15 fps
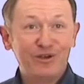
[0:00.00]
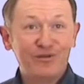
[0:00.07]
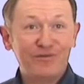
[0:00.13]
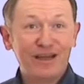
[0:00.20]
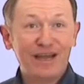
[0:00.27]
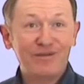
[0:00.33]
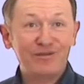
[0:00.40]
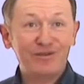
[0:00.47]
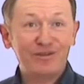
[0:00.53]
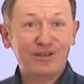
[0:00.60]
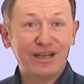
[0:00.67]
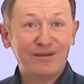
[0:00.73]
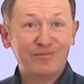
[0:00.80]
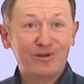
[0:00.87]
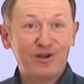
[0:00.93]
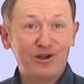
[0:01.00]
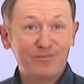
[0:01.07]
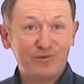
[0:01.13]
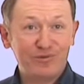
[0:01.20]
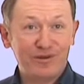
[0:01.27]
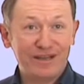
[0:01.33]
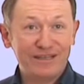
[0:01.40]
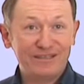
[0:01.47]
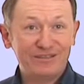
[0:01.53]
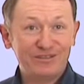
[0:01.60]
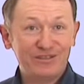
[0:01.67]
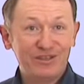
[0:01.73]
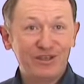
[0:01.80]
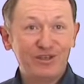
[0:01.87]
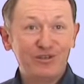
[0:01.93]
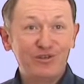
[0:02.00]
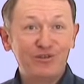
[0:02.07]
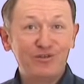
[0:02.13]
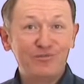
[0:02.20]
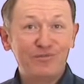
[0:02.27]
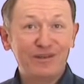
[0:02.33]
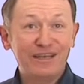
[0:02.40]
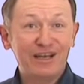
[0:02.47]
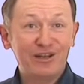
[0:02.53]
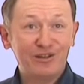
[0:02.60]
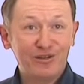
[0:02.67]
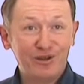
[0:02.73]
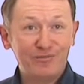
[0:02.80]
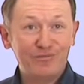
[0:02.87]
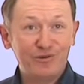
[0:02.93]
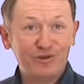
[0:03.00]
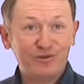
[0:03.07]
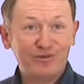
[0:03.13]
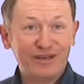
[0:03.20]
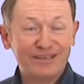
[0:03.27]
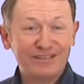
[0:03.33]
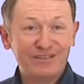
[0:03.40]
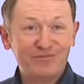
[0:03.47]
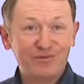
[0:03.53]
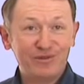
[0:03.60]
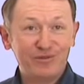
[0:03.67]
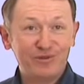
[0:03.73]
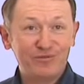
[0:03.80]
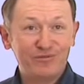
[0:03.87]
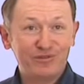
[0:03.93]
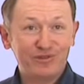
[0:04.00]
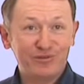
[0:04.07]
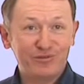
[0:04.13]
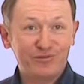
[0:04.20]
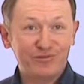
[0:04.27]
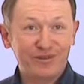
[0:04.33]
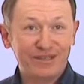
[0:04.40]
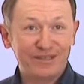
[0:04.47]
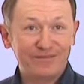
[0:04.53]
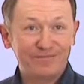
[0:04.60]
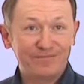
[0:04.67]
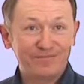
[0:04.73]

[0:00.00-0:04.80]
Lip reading: Of how your camera operates, you can be a lot more creative with your photography.